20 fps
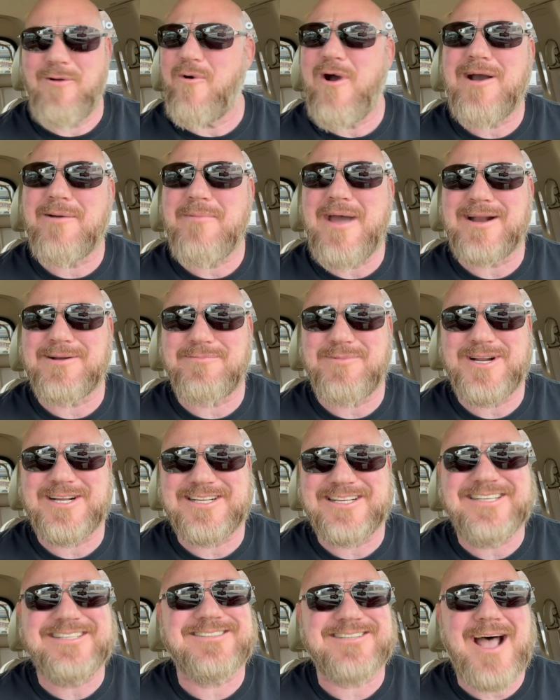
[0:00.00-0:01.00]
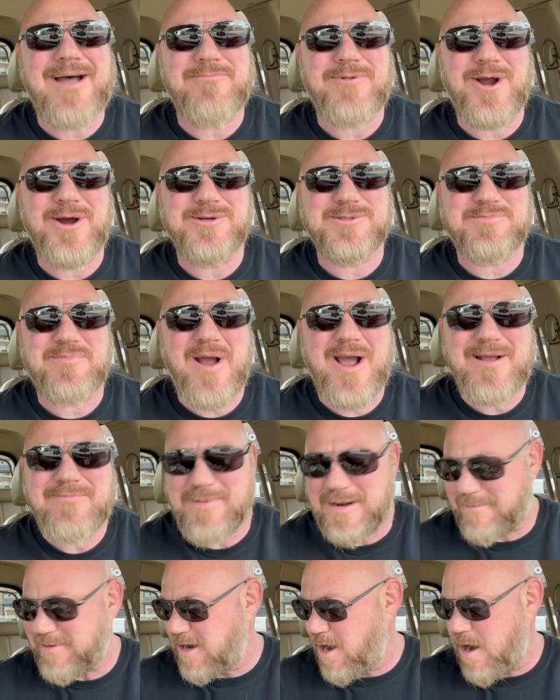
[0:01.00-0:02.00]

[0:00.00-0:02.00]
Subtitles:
Welcome back to BrickEats. I'm your host, Brian Brickman.